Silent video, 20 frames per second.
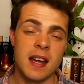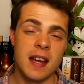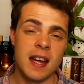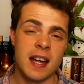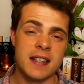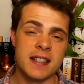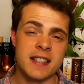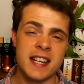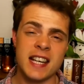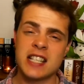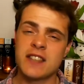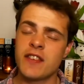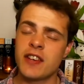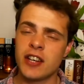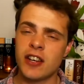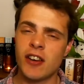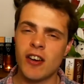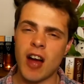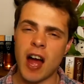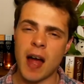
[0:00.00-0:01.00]
In today's
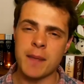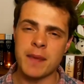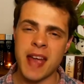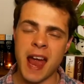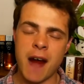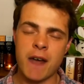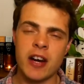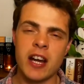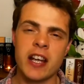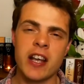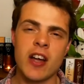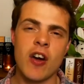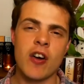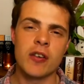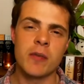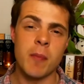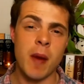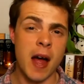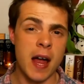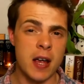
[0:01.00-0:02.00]
video I'm carrying
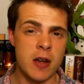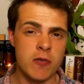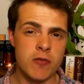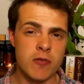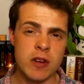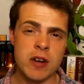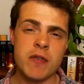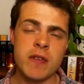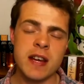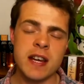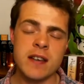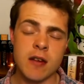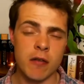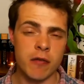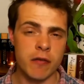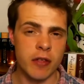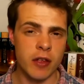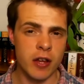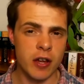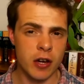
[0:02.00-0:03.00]
on my reread
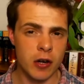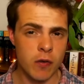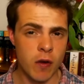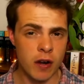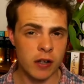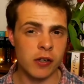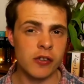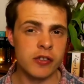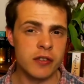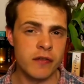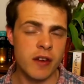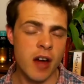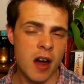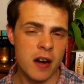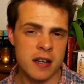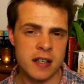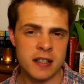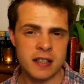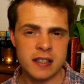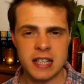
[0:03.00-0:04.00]
of the Chronicles of
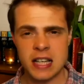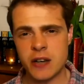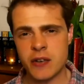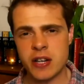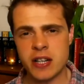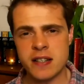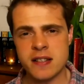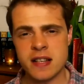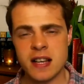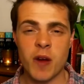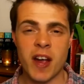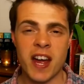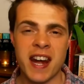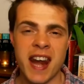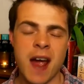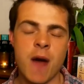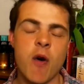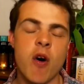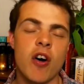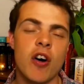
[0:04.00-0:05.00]
Narnia series. We are
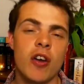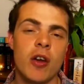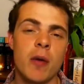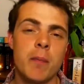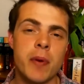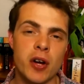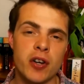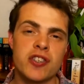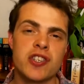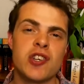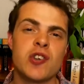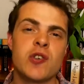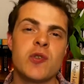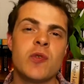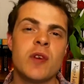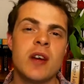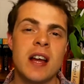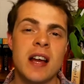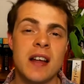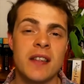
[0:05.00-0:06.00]
now on Book 2,
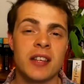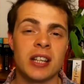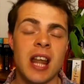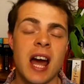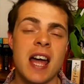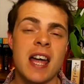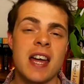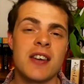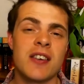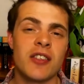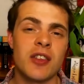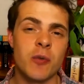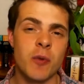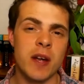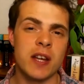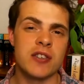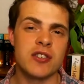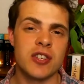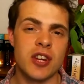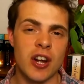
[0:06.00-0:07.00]
The Lion, the
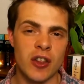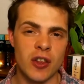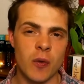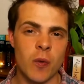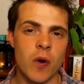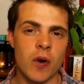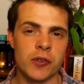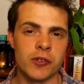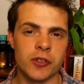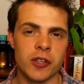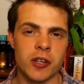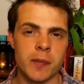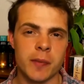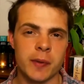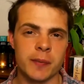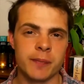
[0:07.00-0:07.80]
Witch and the Wardrobe.